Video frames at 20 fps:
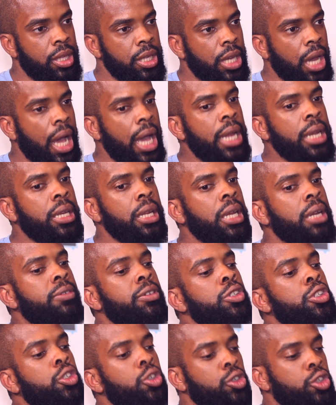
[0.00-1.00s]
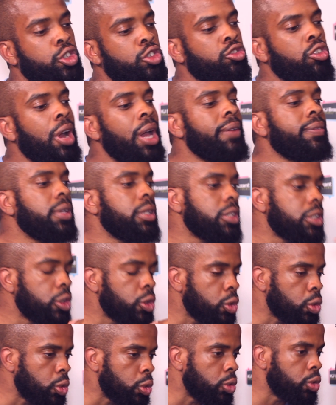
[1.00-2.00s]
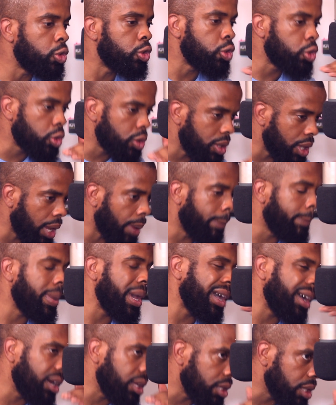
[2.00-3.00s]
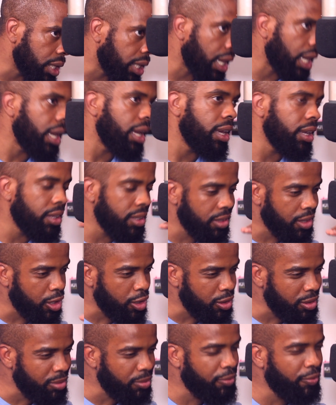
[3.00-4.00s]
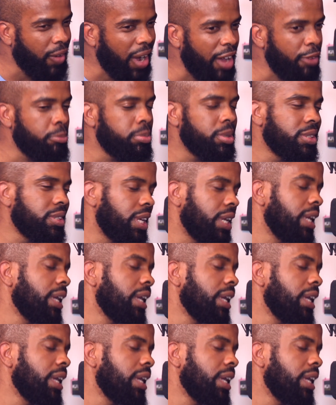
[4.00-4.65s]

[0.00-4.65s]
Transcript: the idea is you're striving to just get the 5%